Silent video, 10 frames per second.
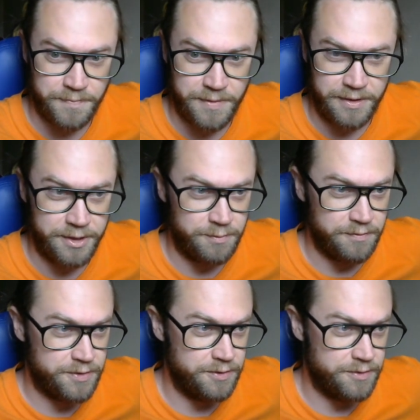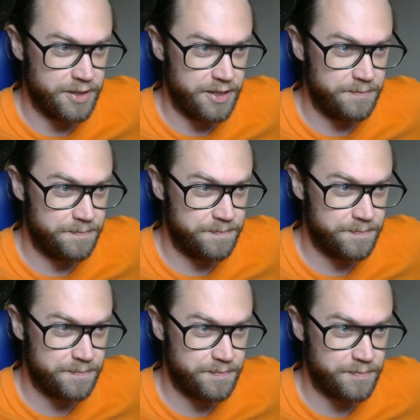least with SUSE
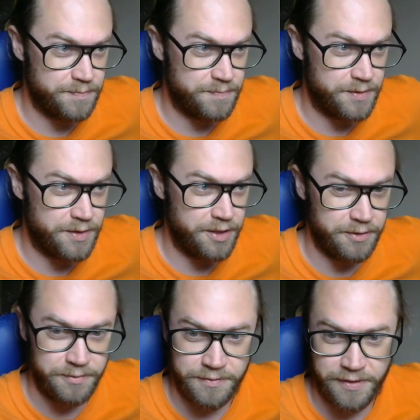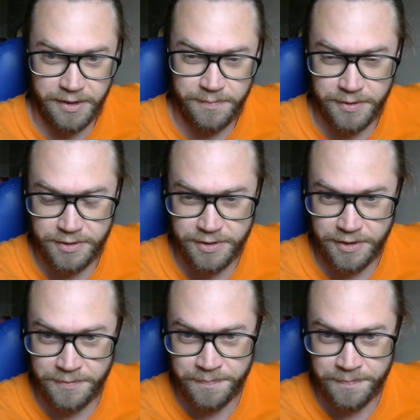kernel developers. So